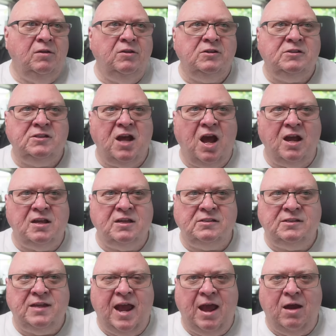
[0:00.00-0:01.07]
The stock
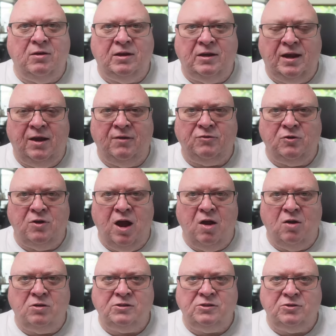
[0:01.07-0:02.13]
is down in after
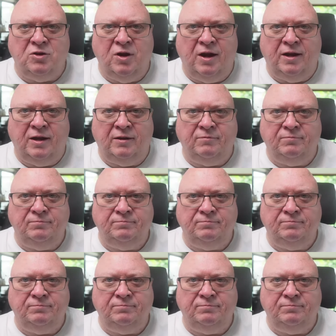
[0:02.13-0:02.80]
hours trading.